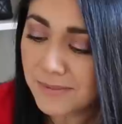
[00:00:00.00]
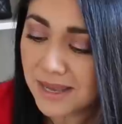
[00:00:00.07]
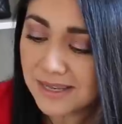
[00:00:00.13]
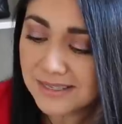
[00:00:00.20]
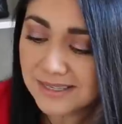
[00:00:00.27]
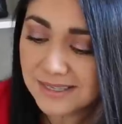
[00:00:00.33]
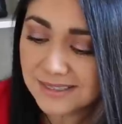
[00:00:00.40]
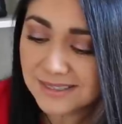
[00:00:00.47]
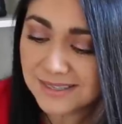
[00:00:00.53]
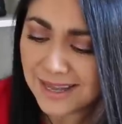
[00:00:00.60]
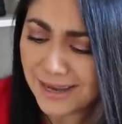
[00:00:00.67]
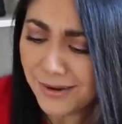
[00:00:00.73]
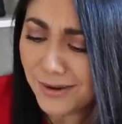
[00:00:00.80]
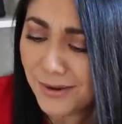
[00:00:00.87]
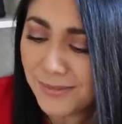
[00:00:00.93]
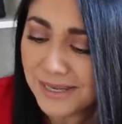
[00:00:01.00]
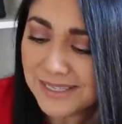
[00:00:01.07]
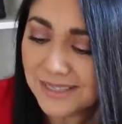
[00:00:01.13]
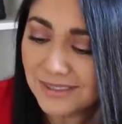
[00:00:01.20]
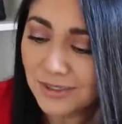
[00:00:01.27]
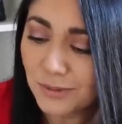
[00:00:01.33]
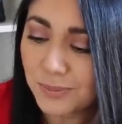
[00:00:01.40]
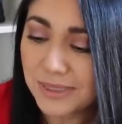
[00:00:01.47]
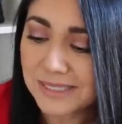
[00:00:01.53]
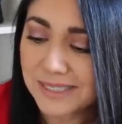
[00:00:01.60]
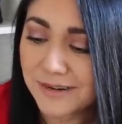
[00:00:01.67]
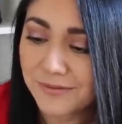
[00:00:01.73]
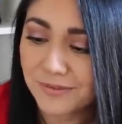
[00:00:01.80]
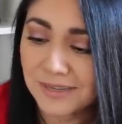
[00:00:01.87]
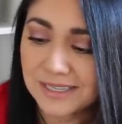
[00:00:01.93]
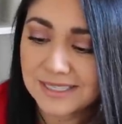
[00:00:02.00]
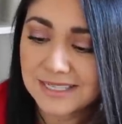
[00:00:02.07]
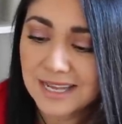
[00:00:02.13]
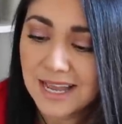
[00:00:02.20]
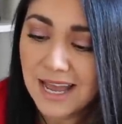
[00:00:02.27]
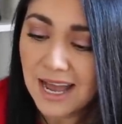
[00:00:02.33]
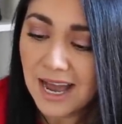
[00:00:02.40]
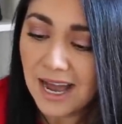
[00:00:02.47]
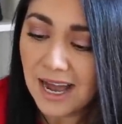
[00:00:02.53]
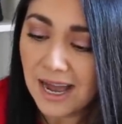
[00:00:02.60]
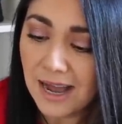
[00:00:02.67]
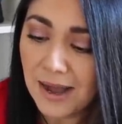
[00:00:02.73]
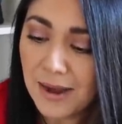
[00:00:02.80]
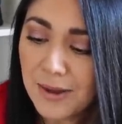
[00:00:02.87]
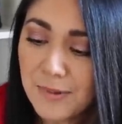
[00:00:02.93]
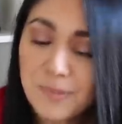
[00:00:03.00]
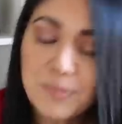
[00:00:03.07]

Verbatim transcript: makes it, I don't know, it makes it a little bit different. Uh,